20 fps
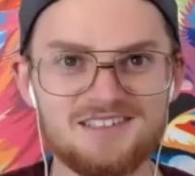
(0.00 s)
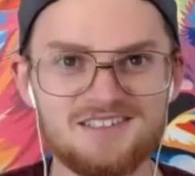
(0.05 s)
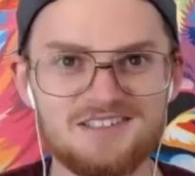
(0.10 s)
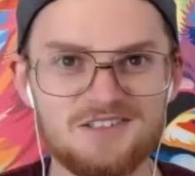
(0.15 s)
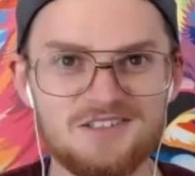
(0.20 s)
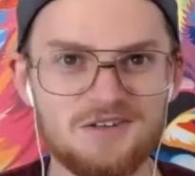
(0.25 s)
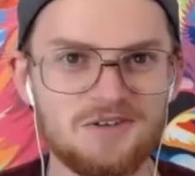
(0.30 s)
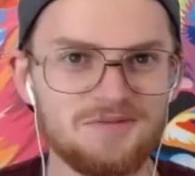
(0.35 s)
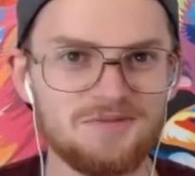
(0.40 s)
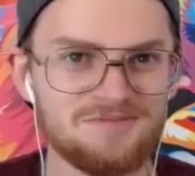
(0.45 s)

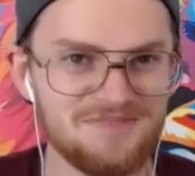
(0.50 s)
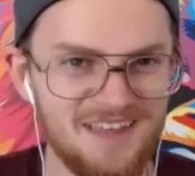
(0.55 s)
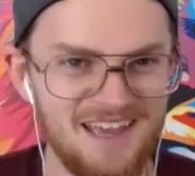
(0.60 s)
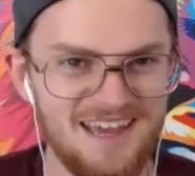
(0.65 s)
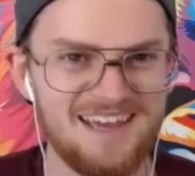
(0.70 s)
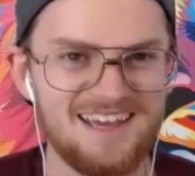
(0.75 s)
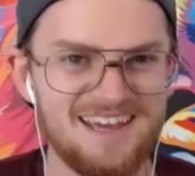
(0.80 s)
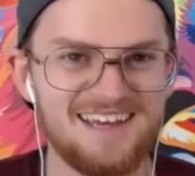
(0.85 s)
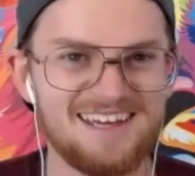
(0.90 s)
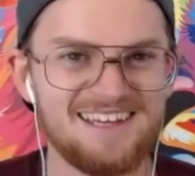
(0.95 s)
So
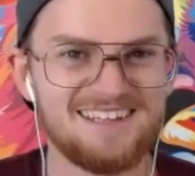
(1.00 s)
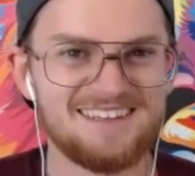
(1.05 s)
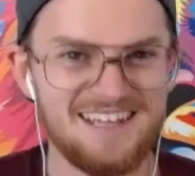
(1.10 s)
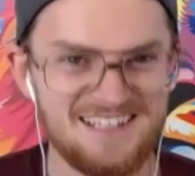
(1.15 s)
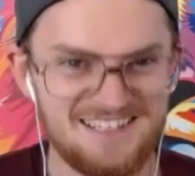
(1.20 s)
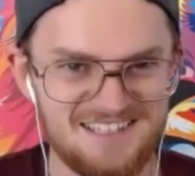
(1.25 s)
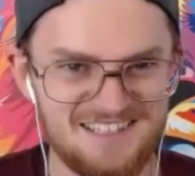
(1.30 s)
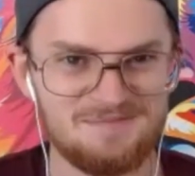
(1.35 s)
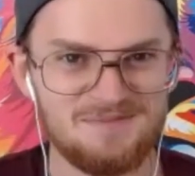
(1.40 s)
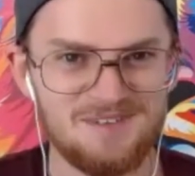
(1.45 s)

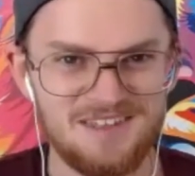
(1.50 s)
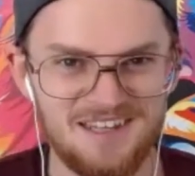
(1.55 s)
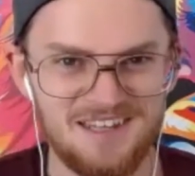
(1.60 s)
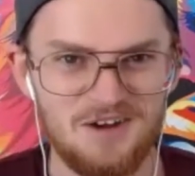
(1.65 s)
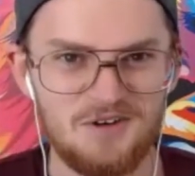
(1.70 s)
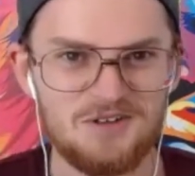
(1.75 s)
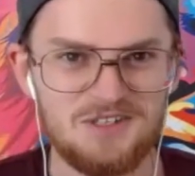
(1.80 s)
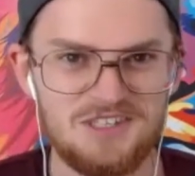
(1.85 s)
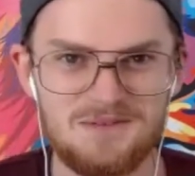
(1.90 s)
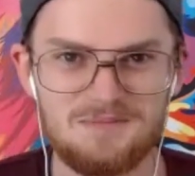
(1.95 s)
that's something that I
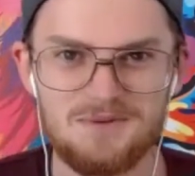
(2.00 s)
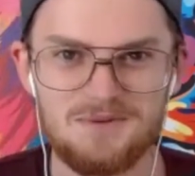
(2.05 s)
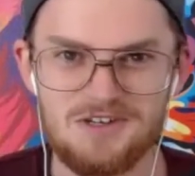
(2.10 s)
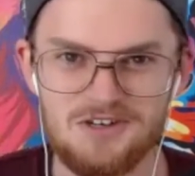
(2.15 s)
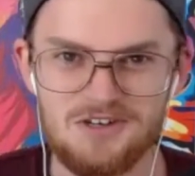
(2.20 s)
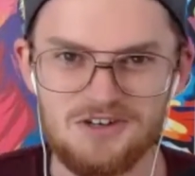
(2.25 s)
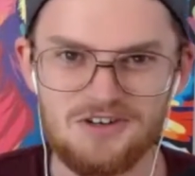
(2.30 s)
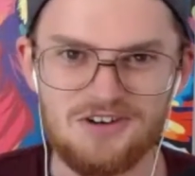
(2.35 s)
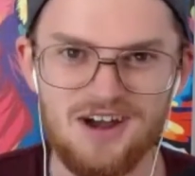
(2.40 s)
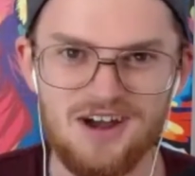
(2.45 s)
would keep in
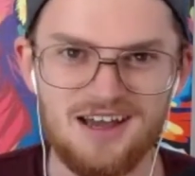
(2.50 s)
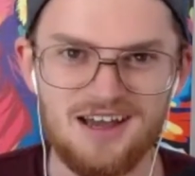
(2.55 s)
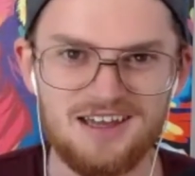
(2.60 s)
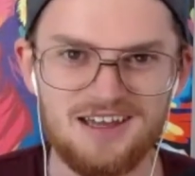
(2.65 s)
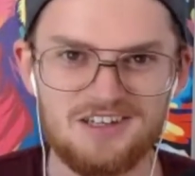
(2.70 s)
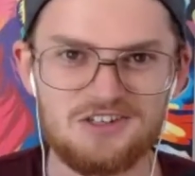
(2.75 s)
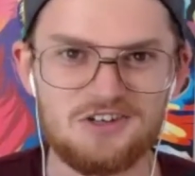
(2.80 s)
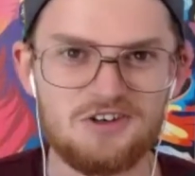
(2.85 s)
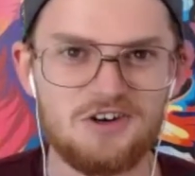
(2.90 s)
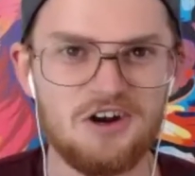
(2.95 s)
your
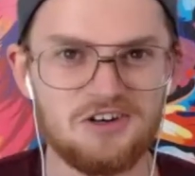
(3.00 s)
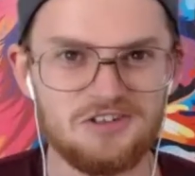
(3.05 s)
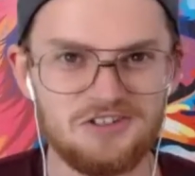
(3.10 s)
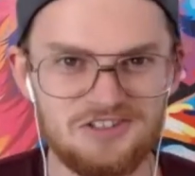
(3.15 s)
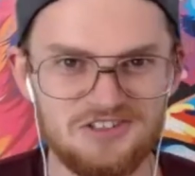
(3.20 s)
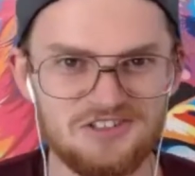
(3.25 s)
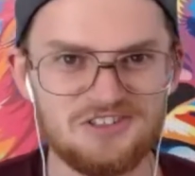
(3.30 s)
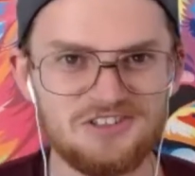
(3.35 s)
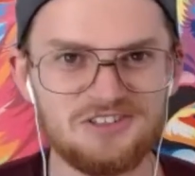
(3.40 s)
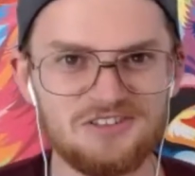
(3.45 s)

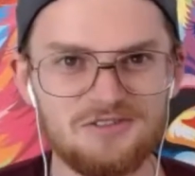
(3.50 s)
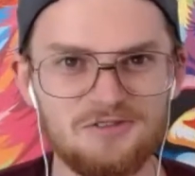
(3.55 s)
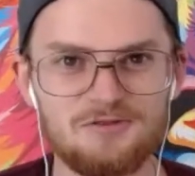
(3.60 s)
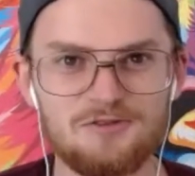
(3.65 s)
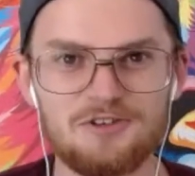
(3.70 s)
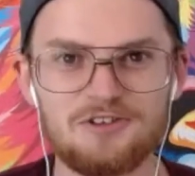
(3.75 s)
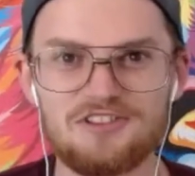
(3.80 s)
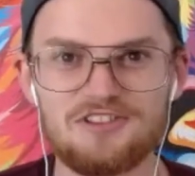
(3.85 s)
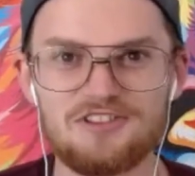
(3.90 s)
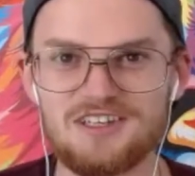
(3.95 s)
arsenal
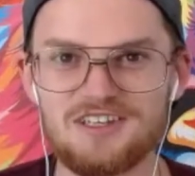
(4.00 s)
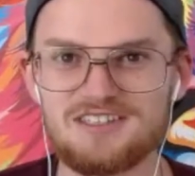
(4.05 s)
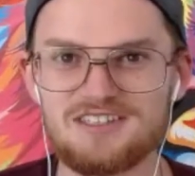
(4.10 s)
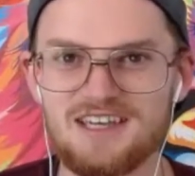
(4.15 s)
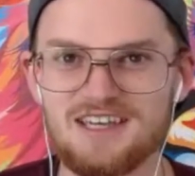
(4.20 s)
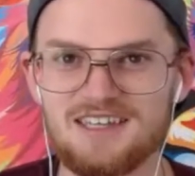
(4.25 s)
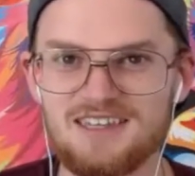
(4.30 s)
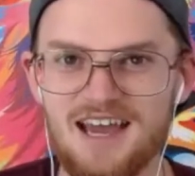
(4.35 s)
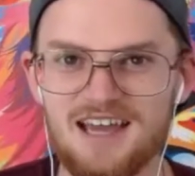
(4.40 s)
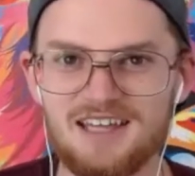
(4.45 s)
for things
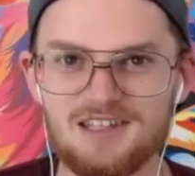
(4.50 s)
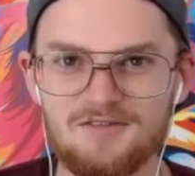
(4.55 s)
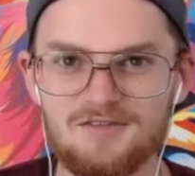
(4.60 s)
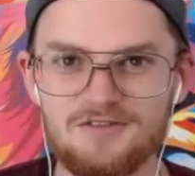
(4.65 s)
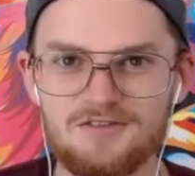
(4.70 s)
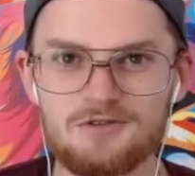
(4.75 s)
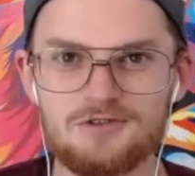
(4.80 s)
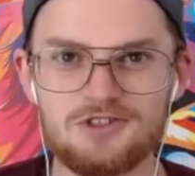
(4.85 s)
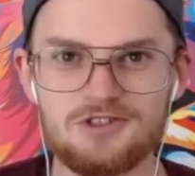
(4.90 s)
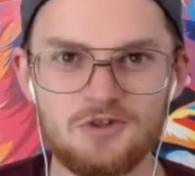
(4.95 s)
like that in the
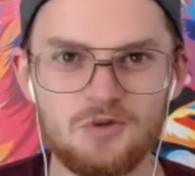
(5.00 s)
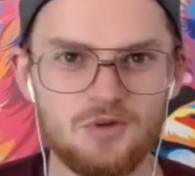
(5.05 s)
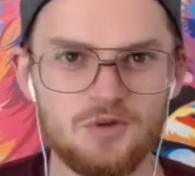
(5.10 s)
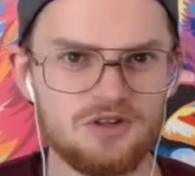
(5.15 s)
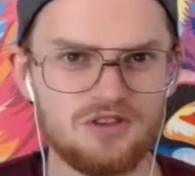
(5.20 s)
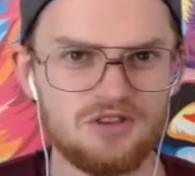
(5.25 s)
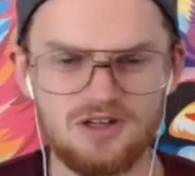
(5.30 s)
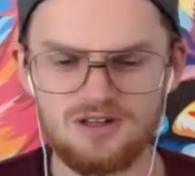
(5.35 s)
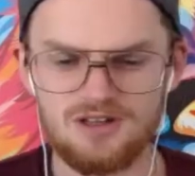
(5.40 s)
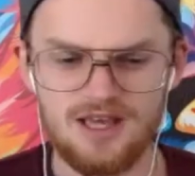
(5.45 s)
future, where
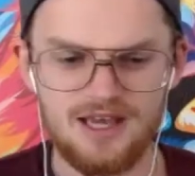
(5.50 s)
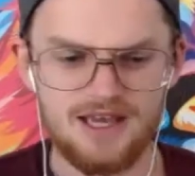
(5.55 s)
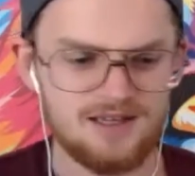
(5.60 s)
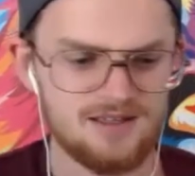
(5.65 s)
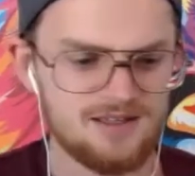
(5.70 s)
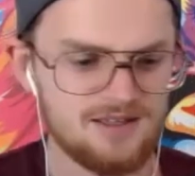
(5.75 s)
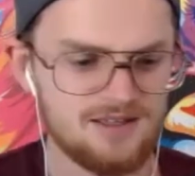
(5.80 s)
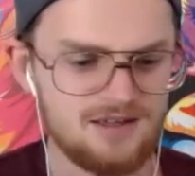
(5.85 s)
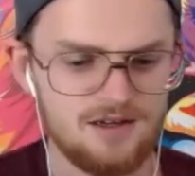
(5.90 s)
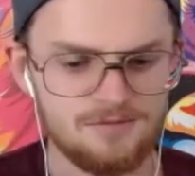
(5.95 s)
they're
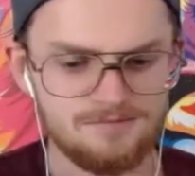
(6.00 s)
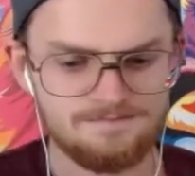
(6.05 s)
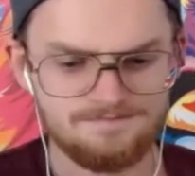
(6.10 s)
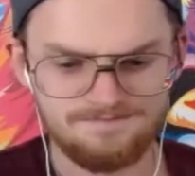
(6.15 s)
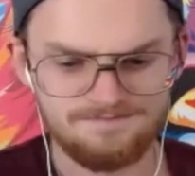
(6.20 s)
like, you know,